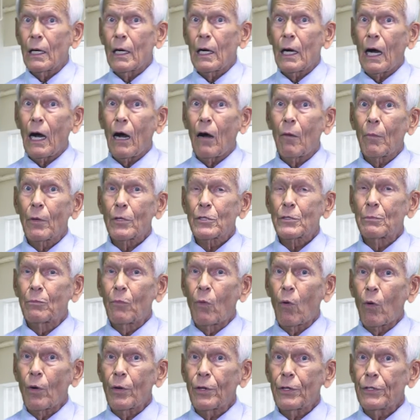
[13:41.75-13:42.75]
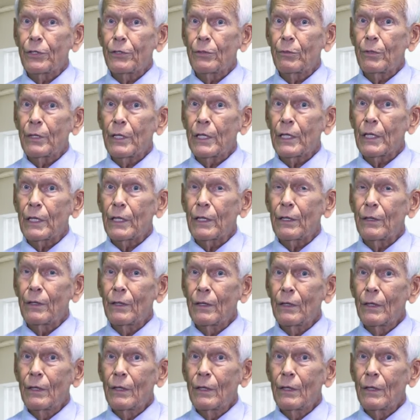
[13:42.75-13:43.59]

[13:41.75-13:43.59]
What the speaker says: How much more do you need